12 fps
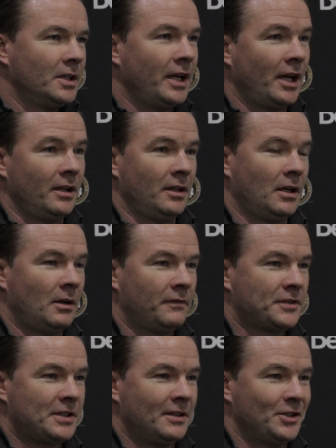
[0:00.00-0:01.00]
Yeah, and
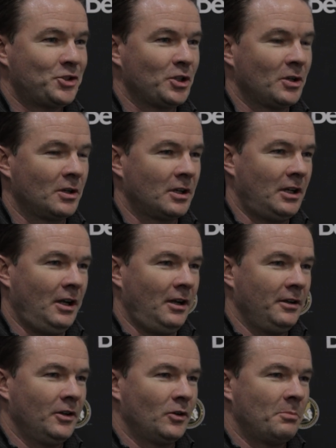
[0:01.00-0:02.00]
obviously this
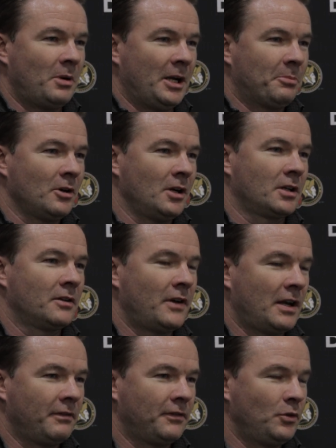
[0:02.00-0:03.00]
year, you know, a byproduct of
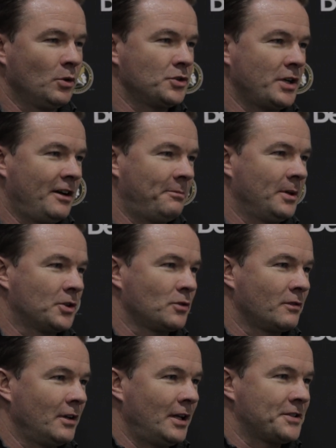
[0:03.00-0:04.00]
having fewer draft picks
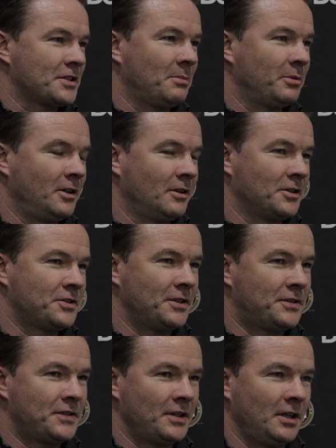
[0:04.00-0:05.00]
over the last couple of years,
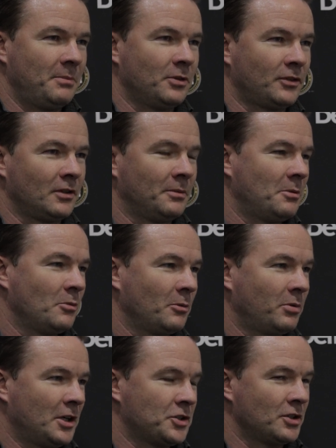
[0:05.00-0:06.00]
it puts a little bit
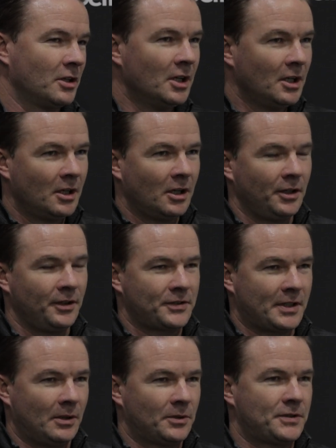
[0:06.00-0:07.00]
more pressure on the
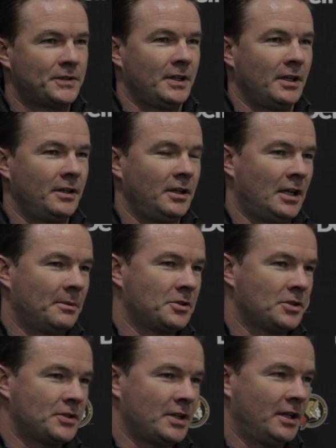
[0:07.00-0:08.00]
scouts and the
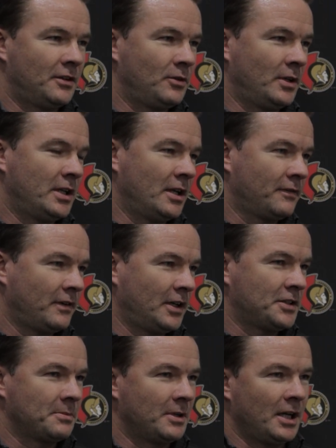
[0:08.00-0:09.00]
amateur side to
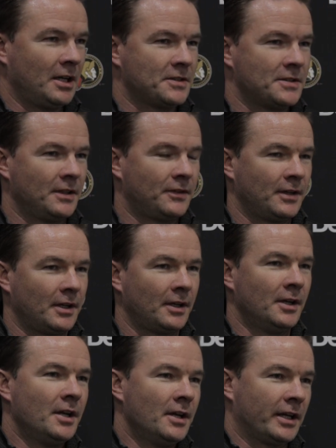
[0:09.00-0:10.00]
identify some guys
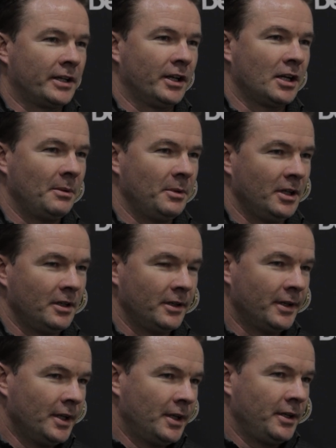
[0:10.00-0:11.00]
that can come in.
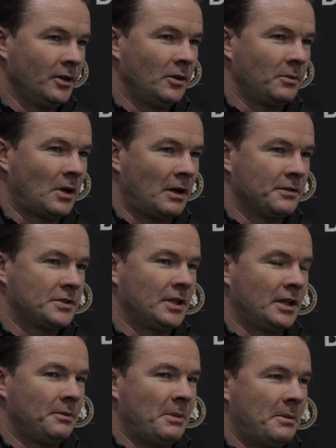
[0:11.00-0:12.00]
And, you know,
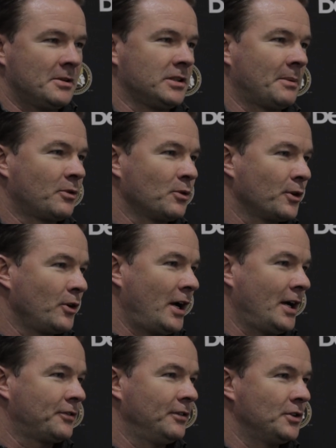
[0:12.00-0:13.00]
obviously it maybe slipped through the
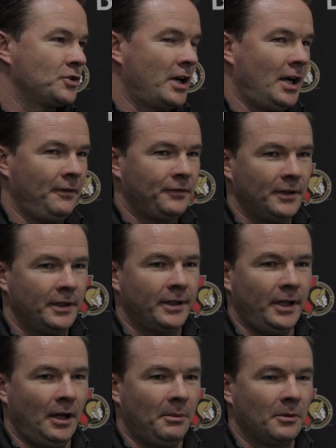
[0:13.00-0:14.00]
cracks in the draft,
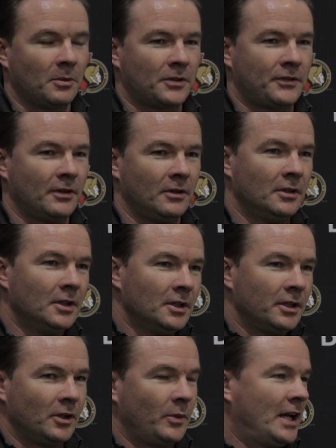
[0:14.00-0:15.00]
but we're still,
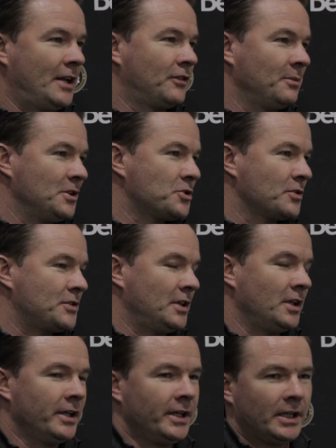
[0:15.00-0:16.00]
you know, we had some interest
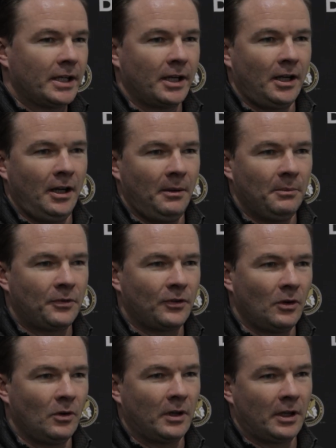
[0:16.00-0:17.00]
in.
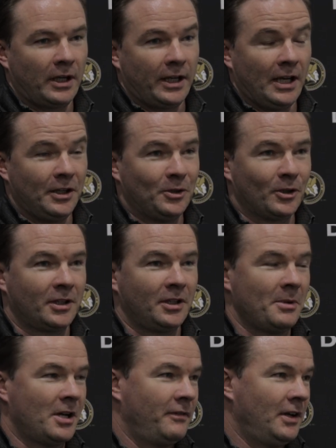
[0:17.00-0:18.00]
So again, you look at
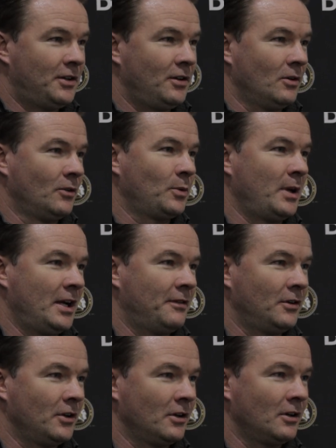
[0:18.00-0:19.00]
the amount of ATOs we
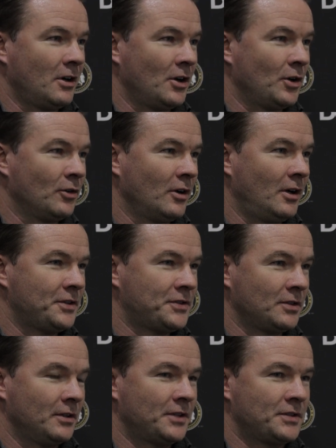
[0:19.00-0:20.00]
have on our
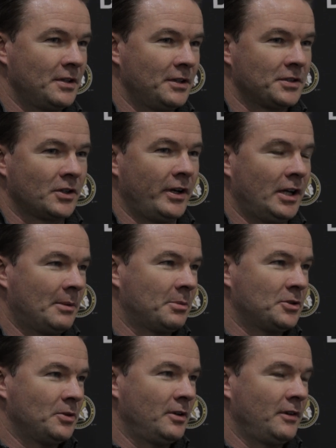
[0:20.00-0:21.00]
roster, it's a great
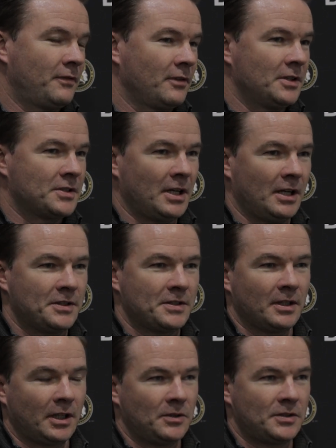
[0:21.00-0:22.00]
opportunity for these guys.
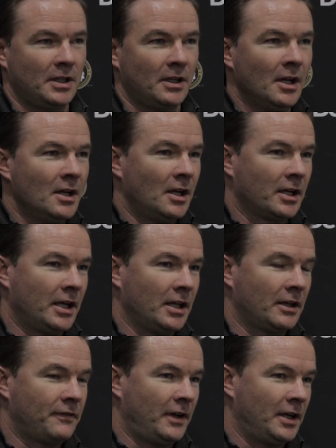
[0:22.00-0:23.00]
And like you say, a guy
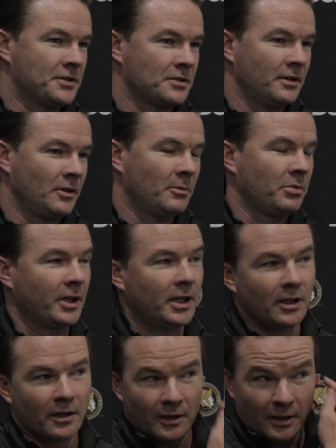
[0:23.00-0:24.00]
like Fizer, you know, played
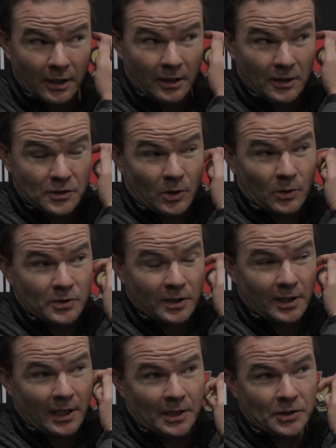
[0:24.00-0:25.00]
a year in the East Coast
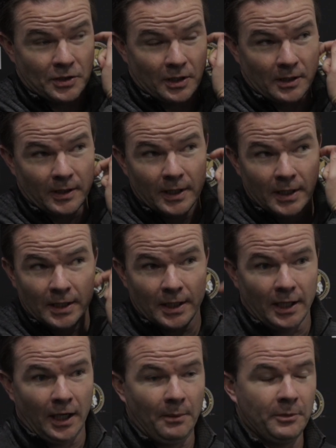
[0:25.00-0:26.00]
League last year, and
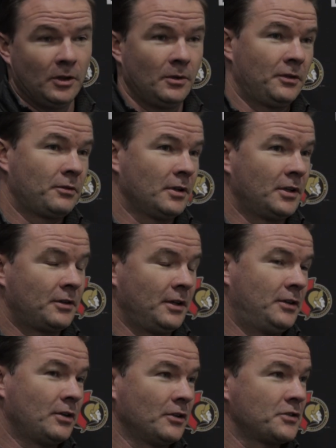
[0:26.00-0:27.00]
you know, he's really
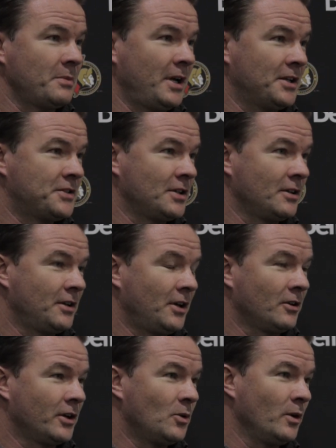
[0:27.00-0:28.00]
he turned some heads here in the
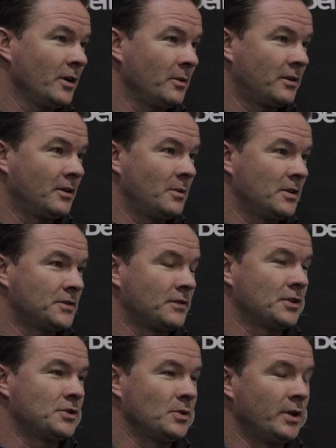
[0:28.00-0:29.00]
early going with his
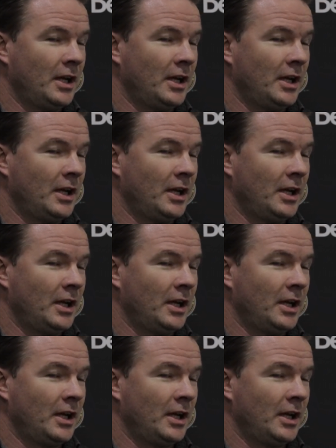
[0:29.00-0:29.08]
first 2